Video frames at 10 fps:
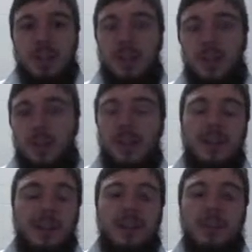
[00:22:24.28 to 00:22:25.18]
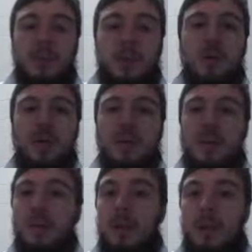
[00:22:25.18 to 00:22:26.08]
They said that the woman and
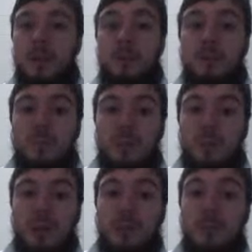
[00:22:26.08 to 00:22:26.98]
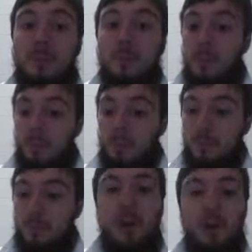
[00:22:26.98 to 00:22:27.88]
the man were nothing but
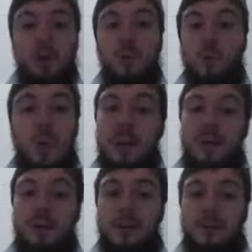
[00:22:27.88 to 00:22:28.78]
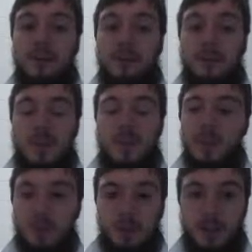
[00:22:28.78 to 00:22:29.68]
pale white,
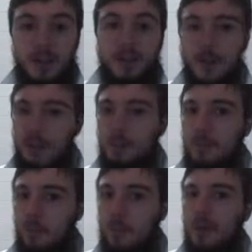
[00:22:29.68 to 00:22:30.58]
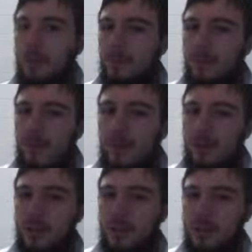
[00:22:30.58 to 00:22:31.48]
except for one
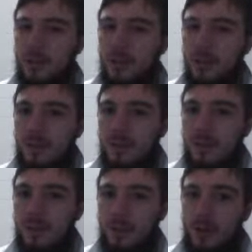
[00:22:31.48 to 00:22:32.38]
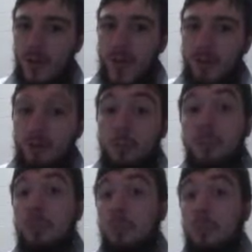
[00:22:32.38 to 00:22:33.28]
part. Their eyes
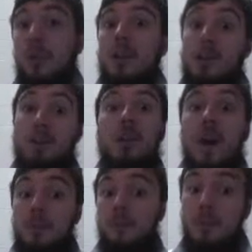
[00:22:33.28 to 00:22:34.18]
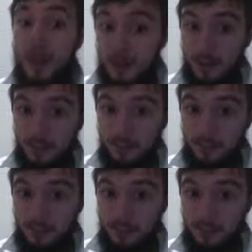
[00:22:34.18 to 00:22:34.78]
were bloodshot red.